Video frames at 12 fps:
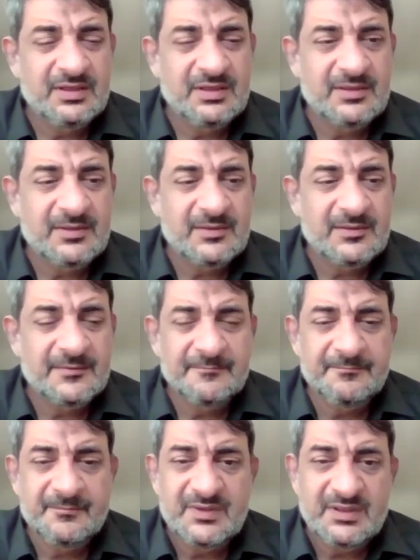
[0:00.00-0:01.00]

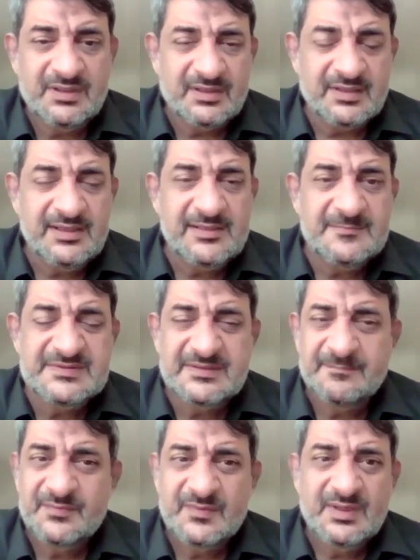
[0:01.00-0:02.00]

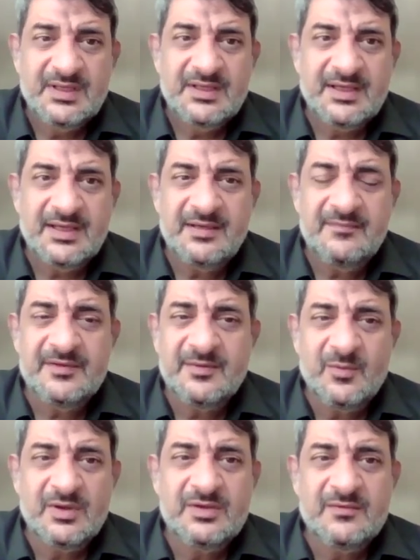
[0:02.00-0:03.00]
realms.
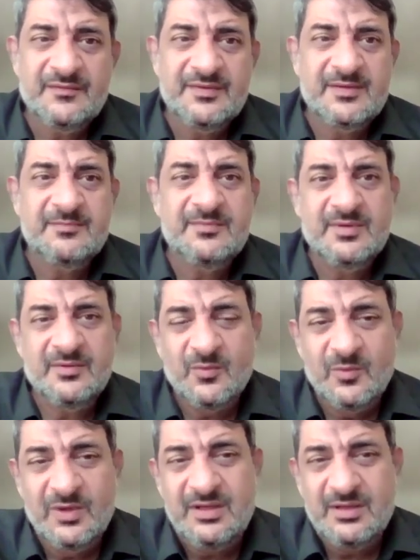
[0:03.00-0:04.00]
Every one of them
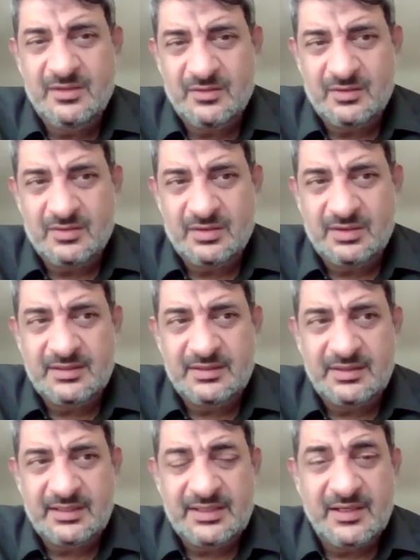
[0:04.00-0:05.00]
will
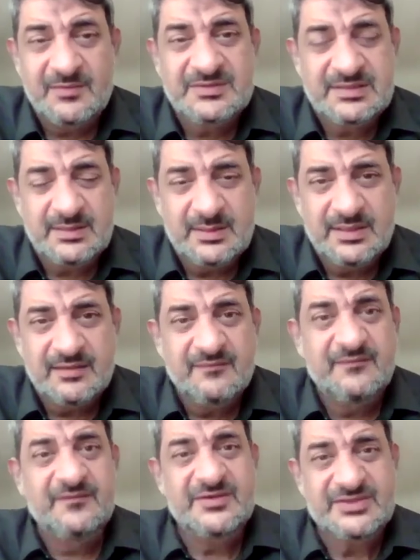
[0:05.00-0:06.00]
announce
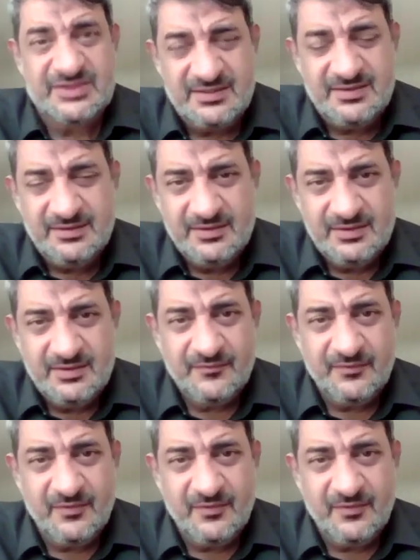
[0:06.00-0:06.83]
their vision